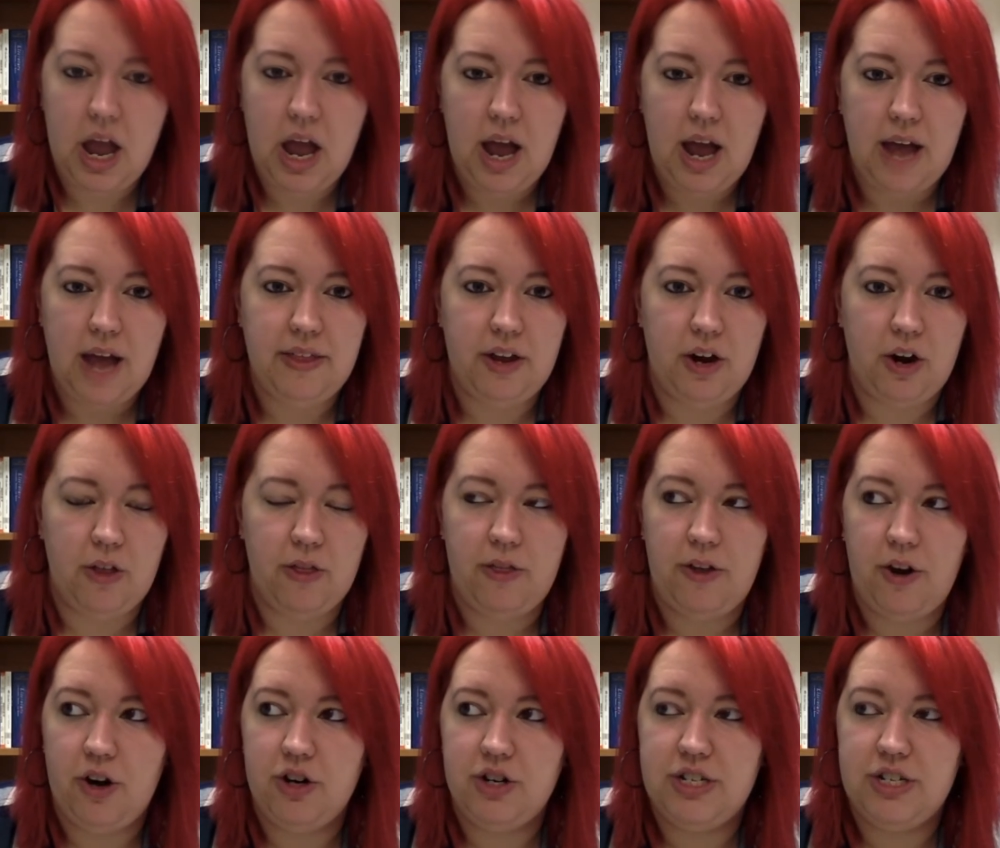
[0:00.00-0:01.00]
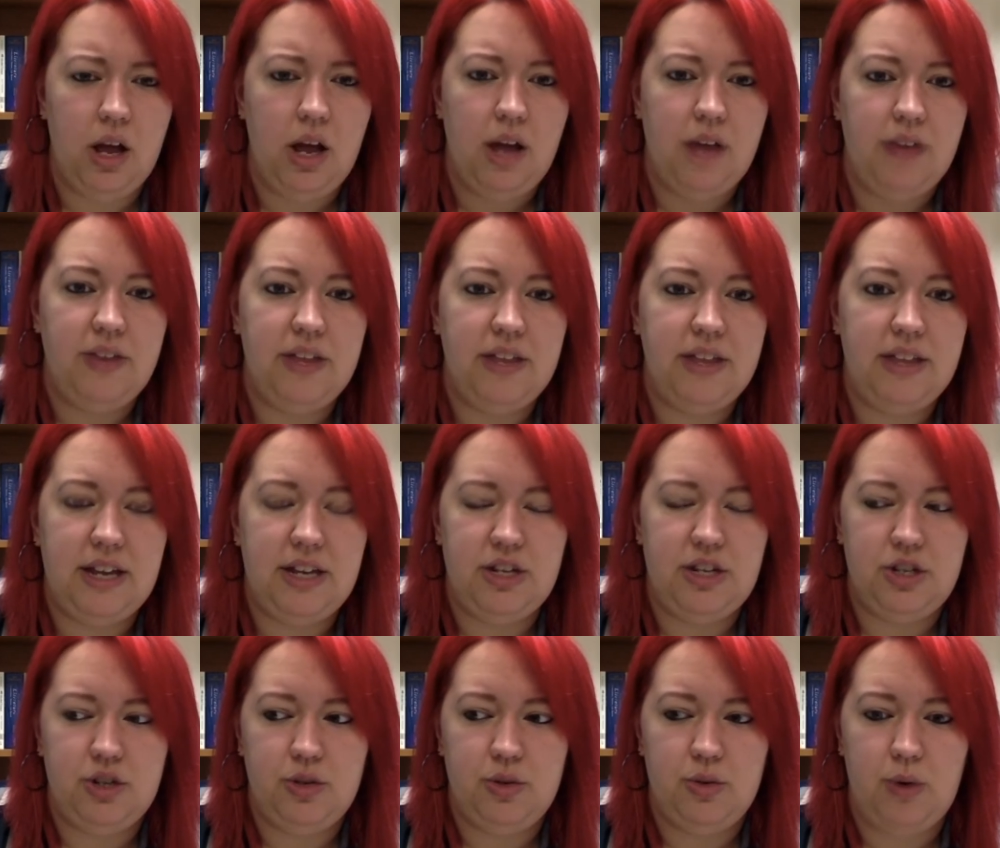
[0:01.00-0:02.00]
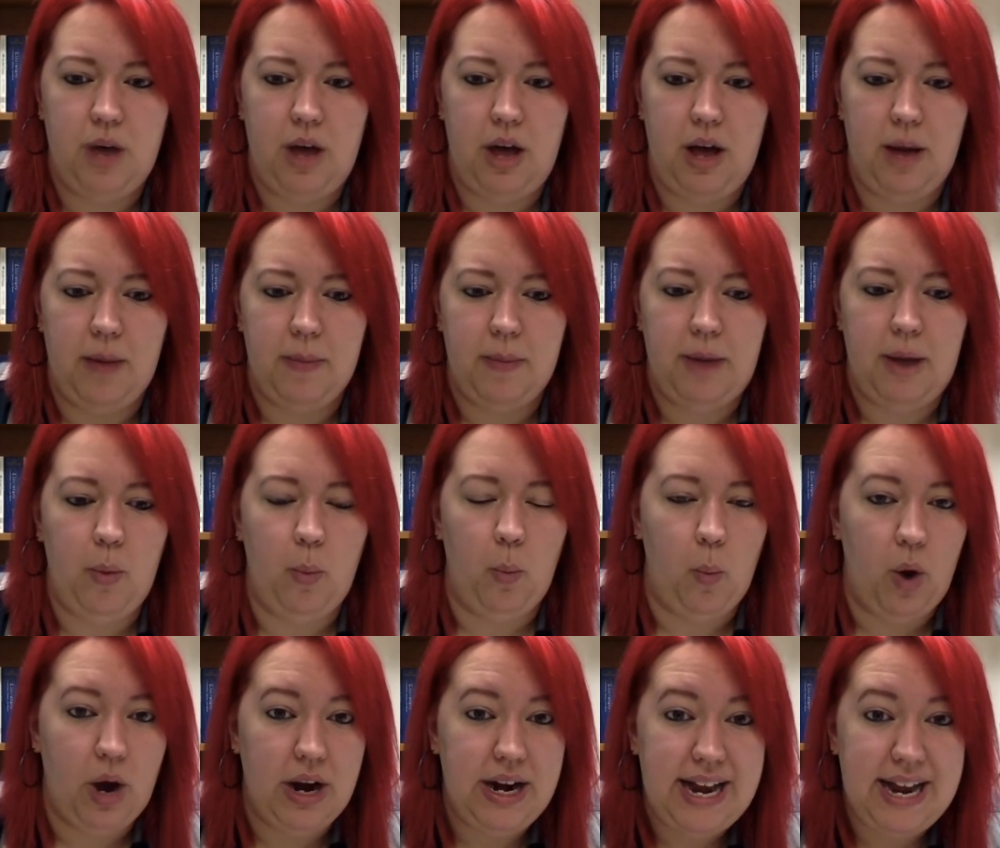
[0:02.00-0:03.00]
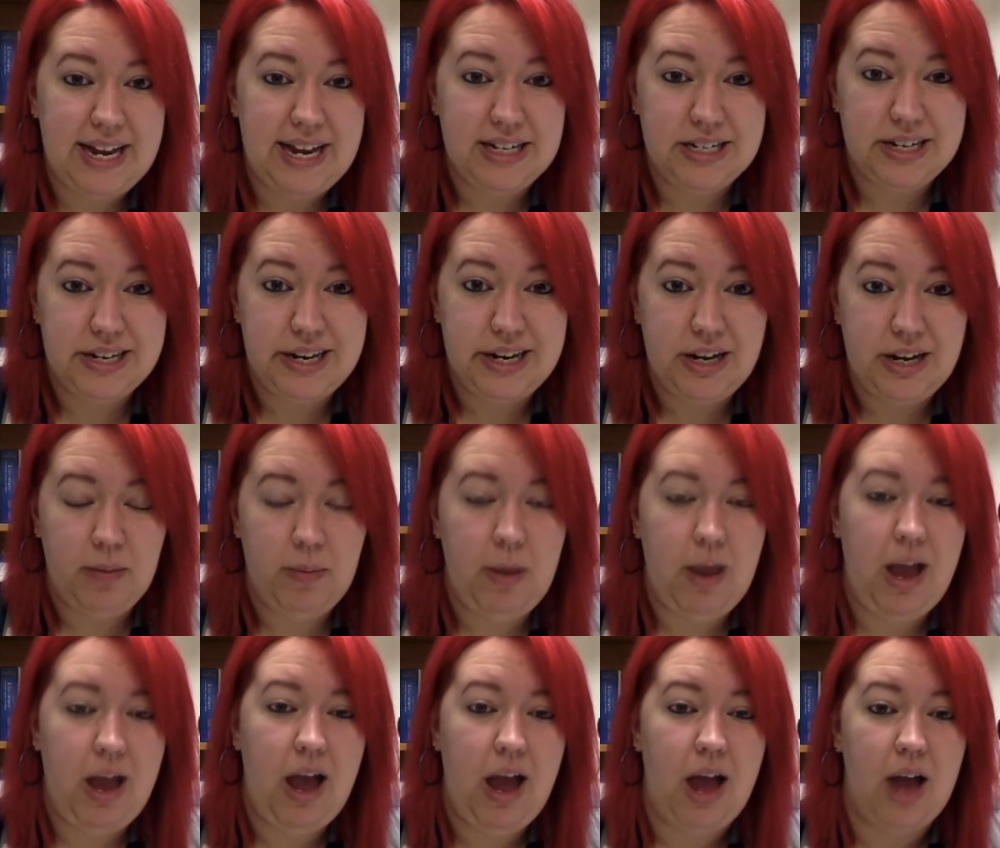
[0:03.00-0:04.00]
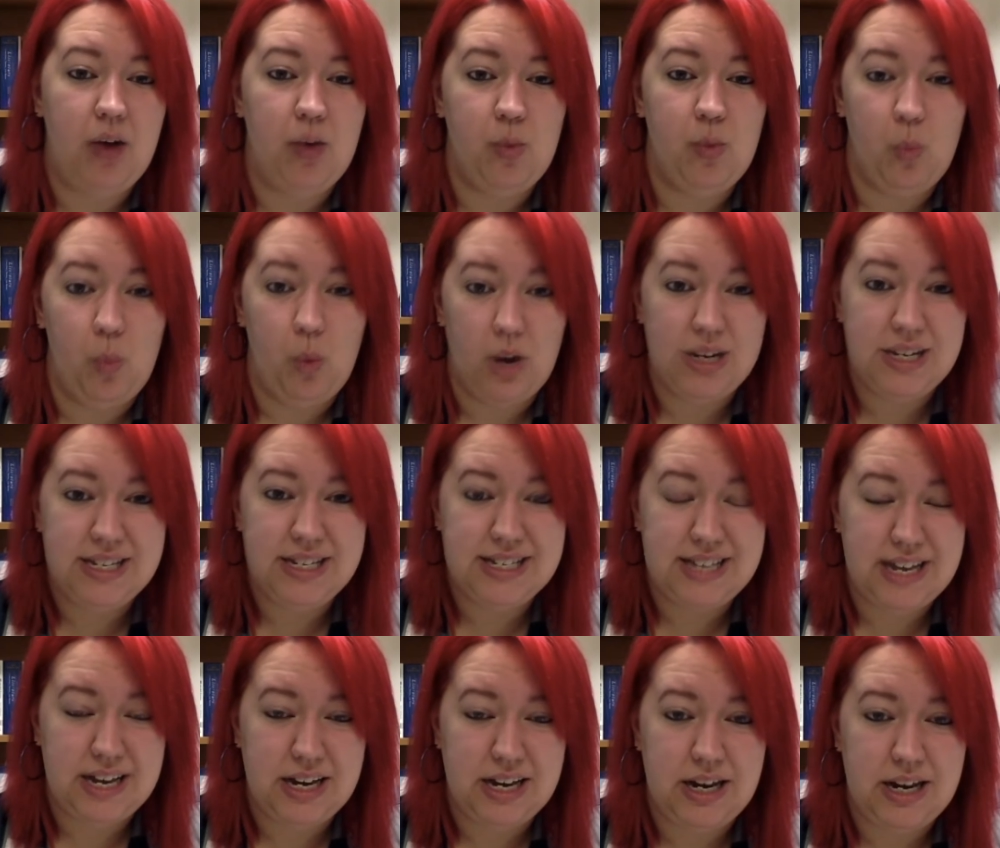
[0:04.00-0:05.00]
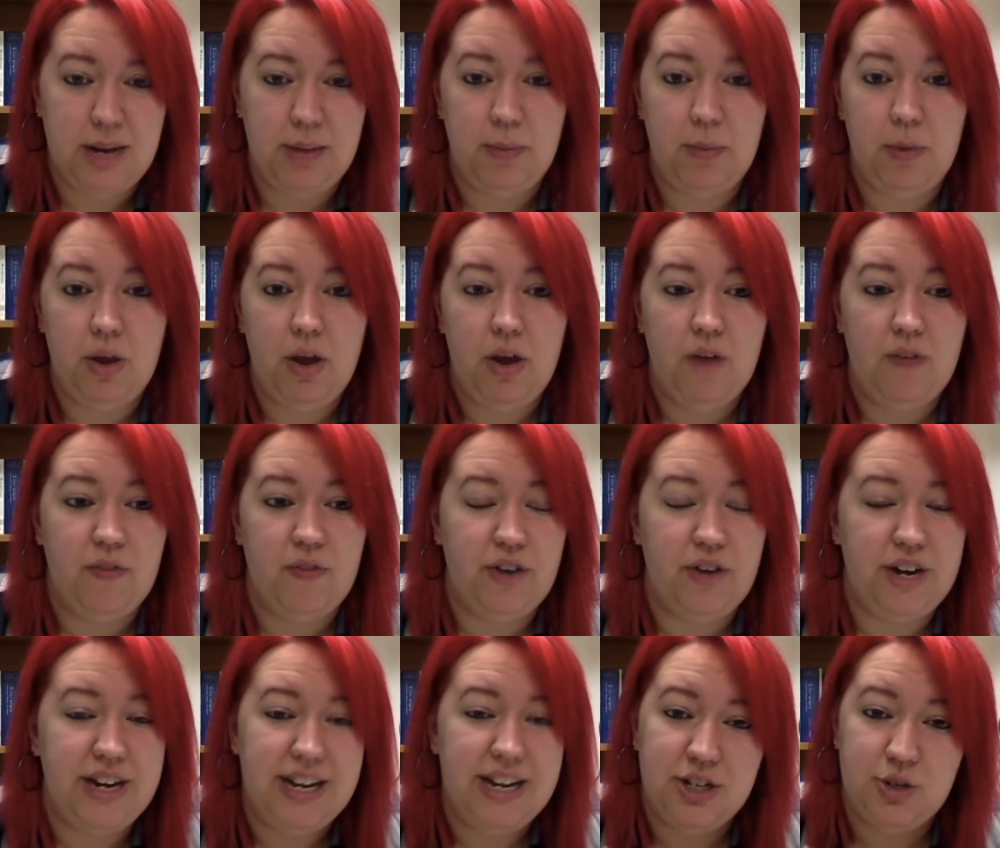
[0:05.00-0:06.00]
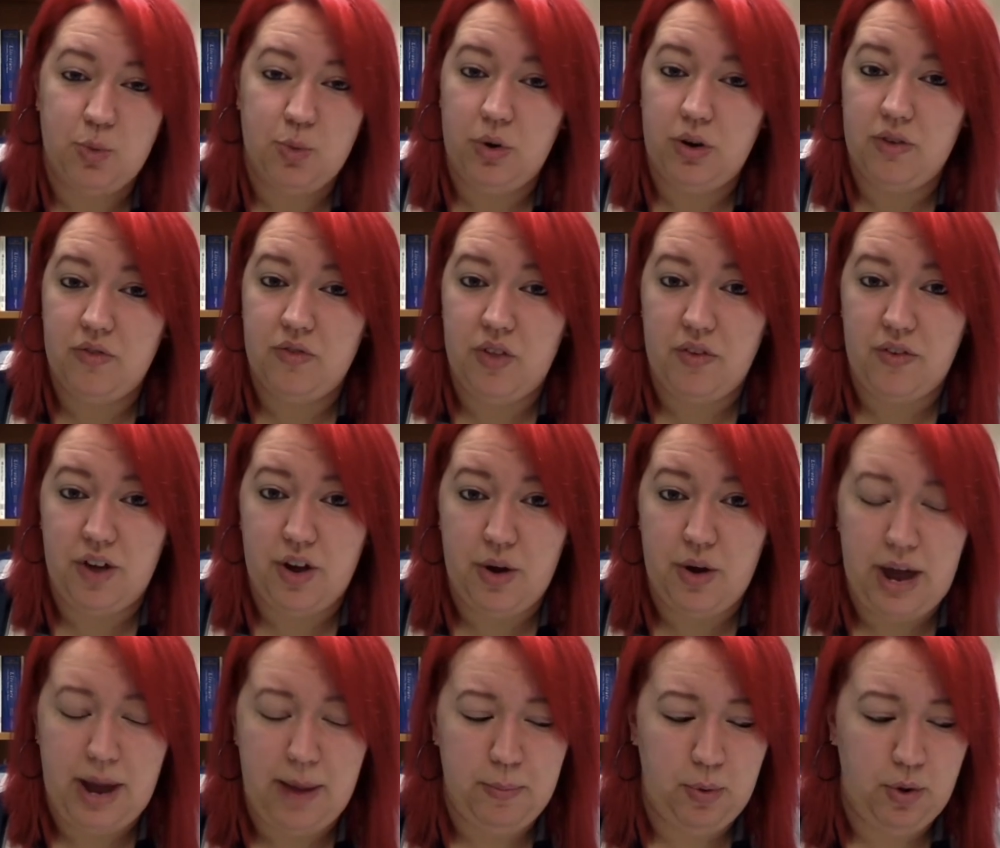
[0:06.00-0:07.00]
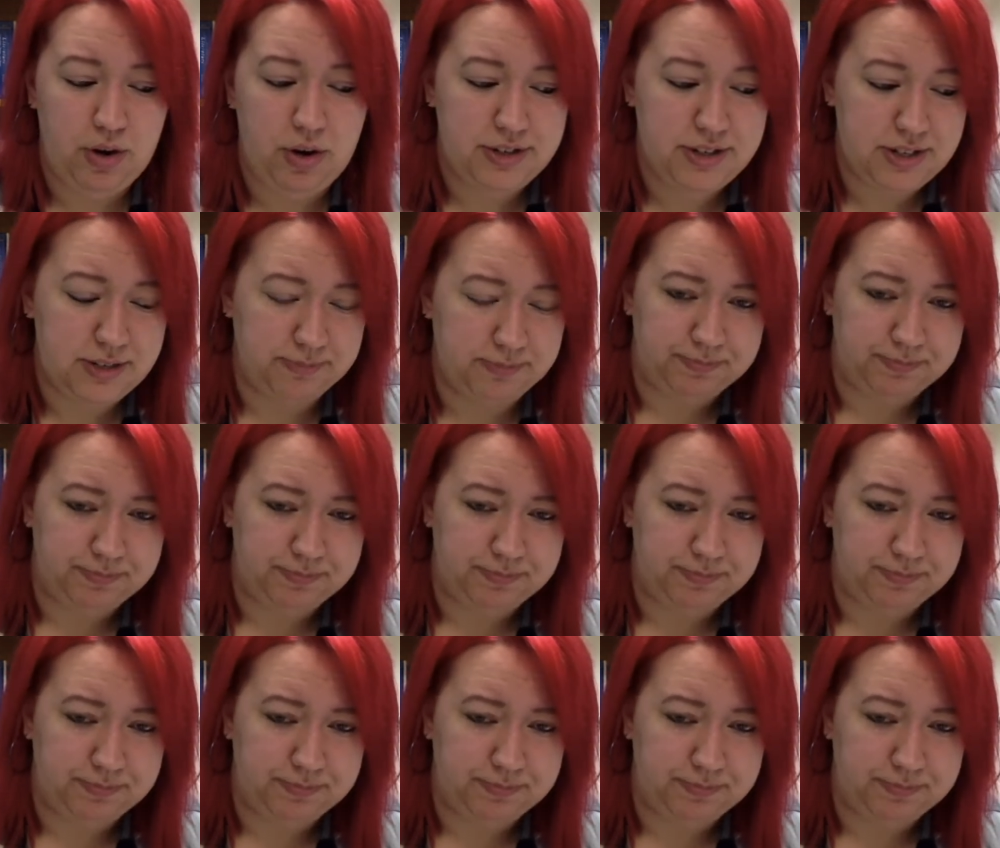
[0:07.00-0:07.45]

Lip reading: And then on Thursday, then they do 1 antonym and 1 synonym for each one of the vocab words.